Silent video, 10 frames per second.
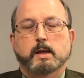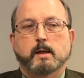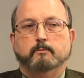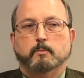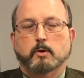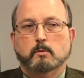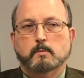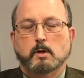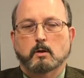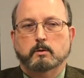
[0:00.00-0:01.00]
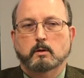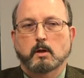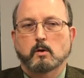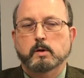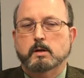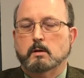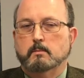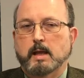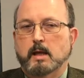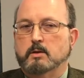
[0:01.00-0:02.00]
have a program called the Low
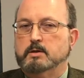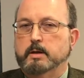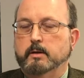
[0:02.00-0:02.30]
Income Housing